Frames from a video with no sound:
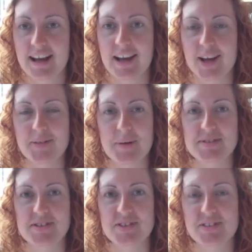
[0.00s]
I hope that
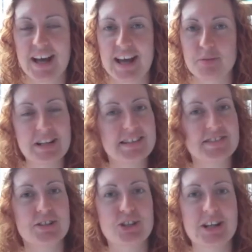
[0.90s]
was useful, and please
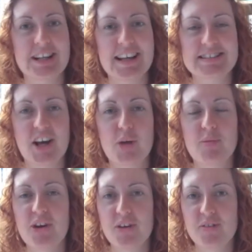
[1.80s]
do tune in next time
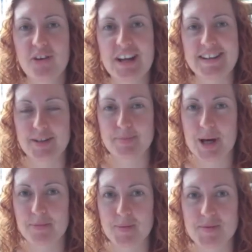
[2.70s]
for another
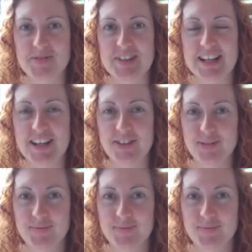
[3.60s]
Pat Problems video.